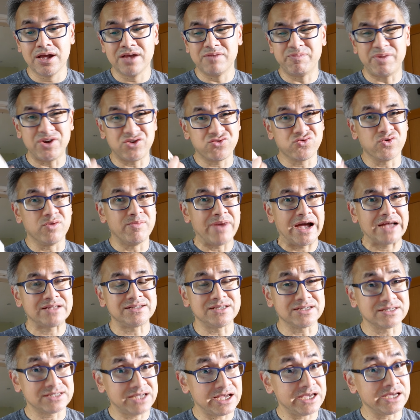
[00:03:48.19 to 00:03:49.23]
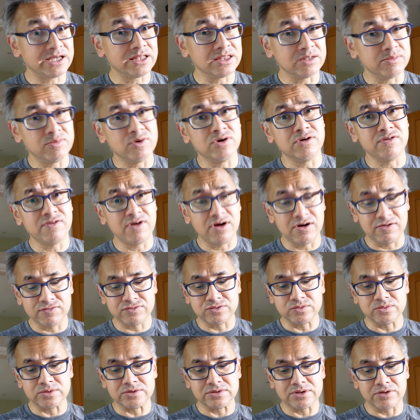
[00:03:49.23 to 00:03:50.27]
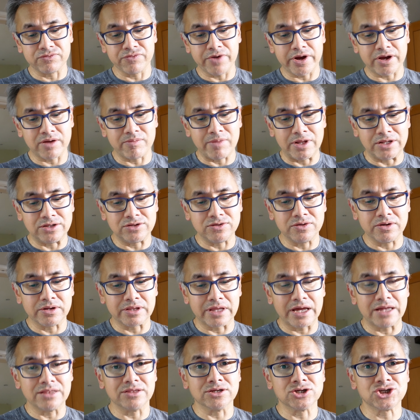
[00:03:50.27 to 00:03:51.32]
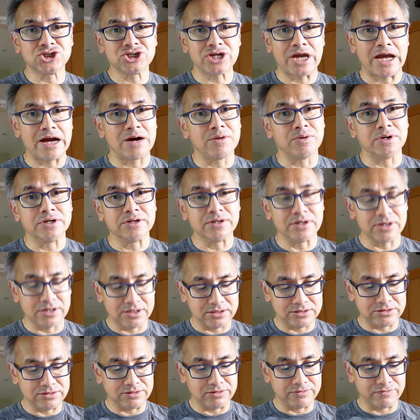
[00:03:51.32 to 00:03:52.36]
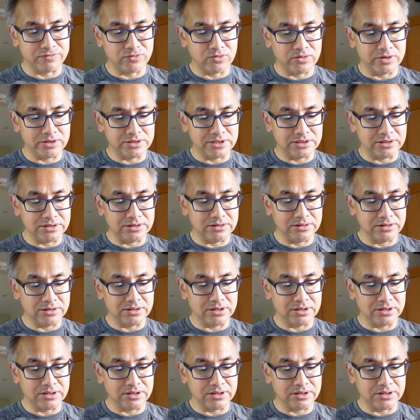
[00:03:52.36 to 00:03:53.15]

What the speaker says: A bit traumatic taking them off afterwards. I'd recommend doing that in the shower to avoid any